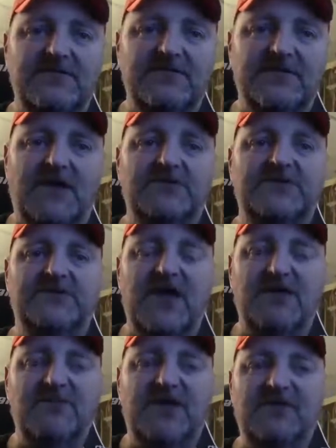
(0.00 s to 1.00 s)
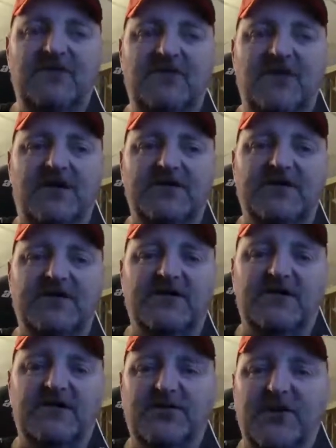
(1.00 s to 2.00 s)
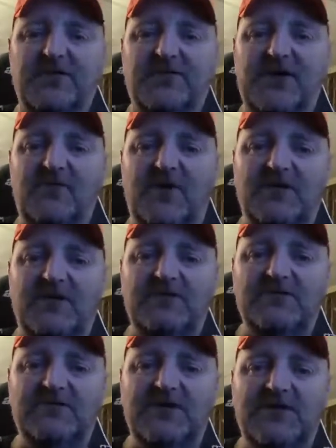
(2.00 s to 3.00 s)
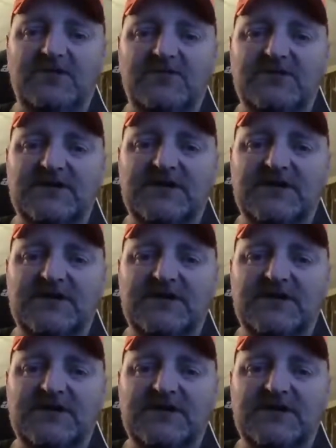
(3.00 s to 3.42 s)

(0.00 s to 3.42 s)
How's your night been though, Artco? Everything been well and